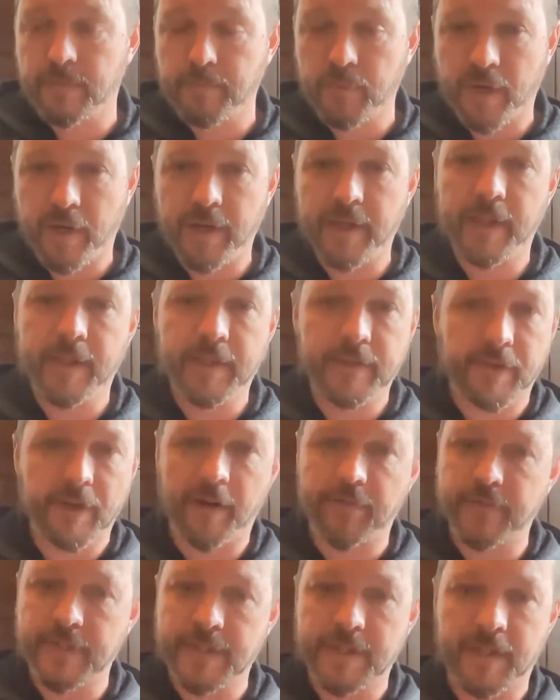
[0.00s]
I either have
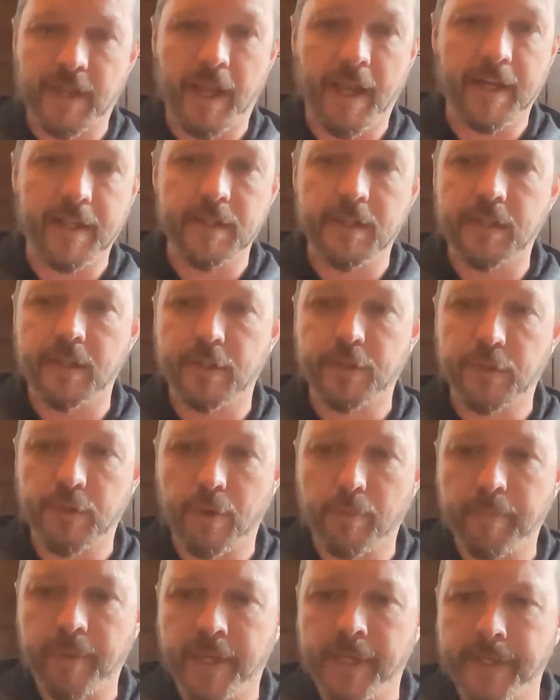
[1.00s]
to slide, slur, or
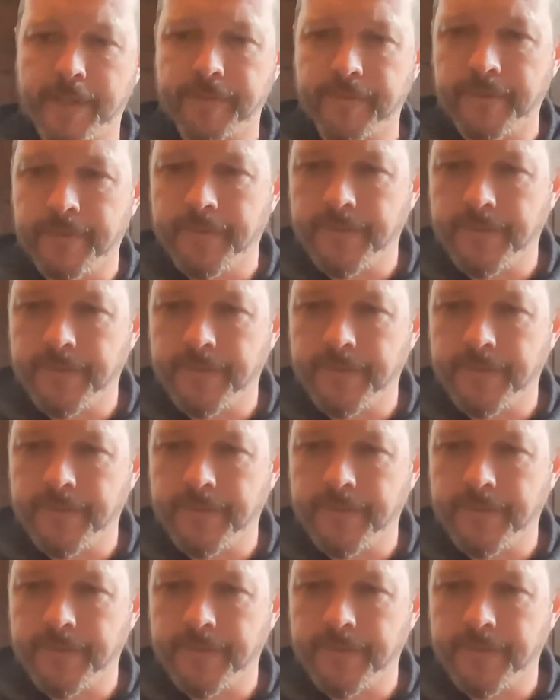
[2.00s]
bend.